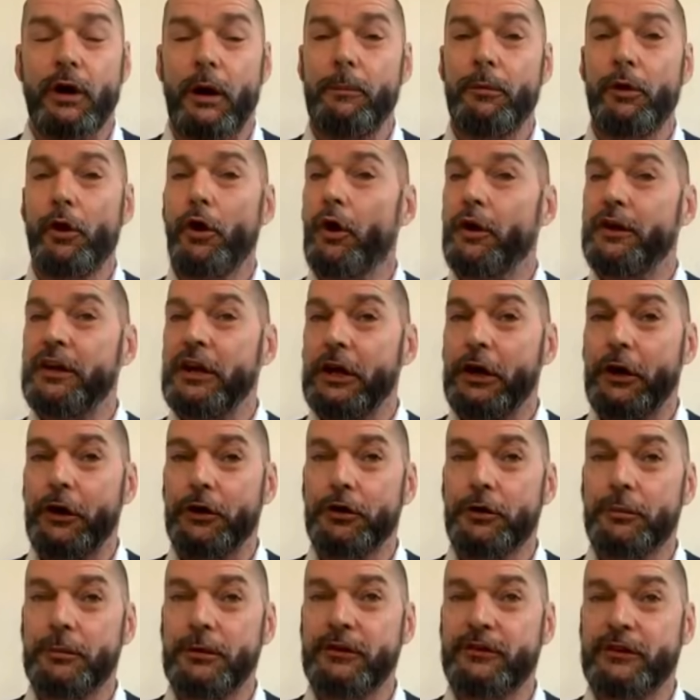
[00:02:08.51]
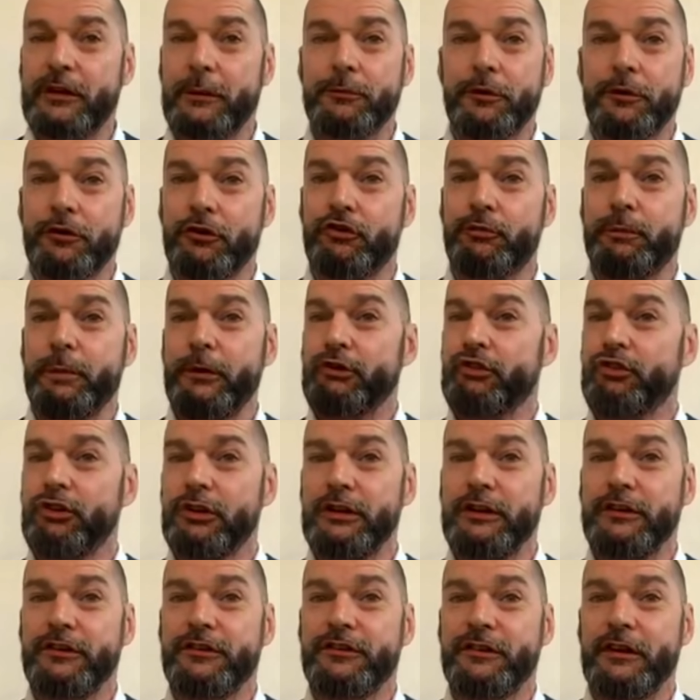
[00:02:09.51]
I'm not an economist, I'm not a
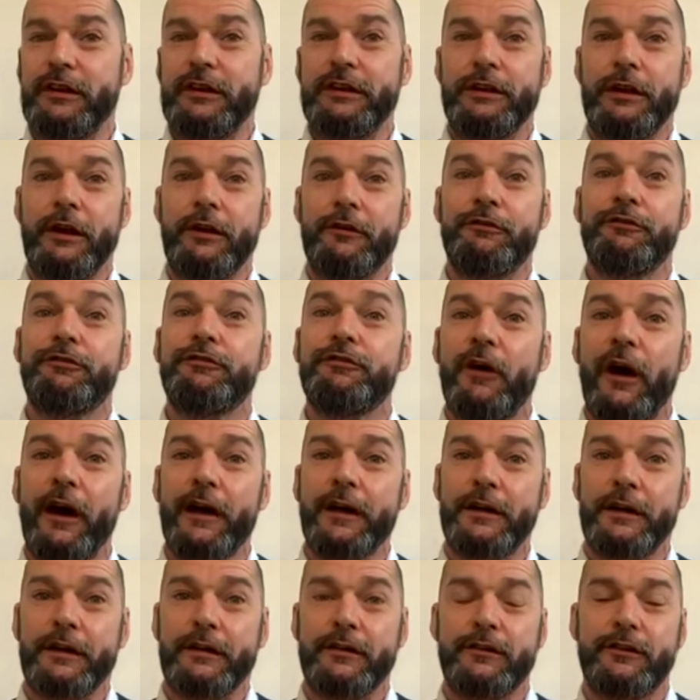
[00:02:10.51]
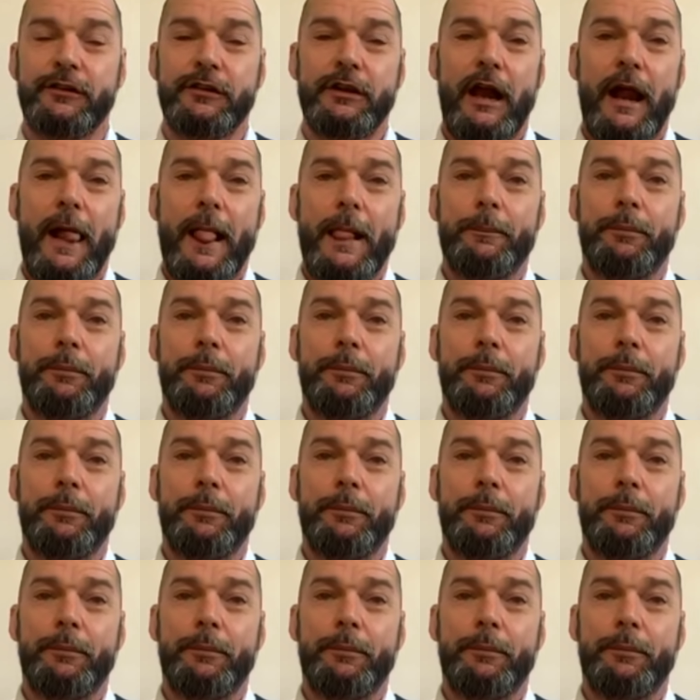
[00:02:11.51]
specialist in uh, finance,